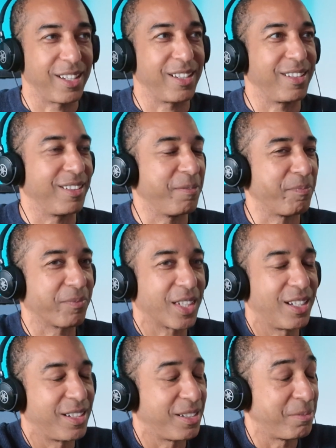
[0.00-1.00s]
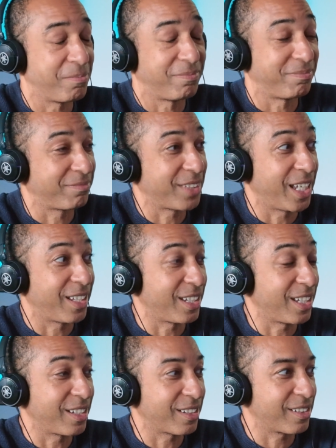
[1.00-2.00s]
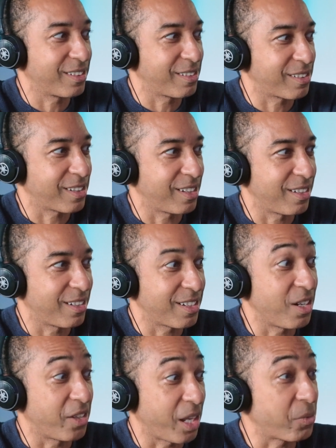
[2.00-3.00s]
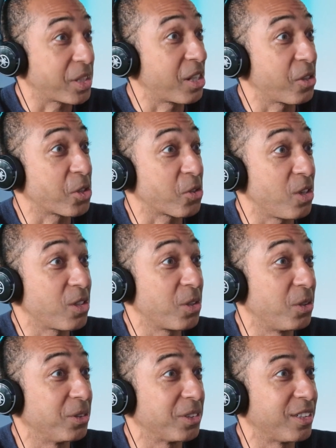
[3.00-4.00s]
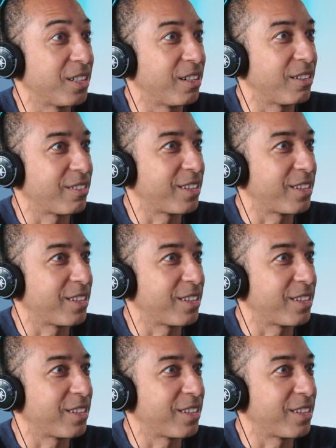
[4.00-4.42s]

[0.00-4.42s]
Yeah. The Incas, and, you know, that was their stronghold, you know,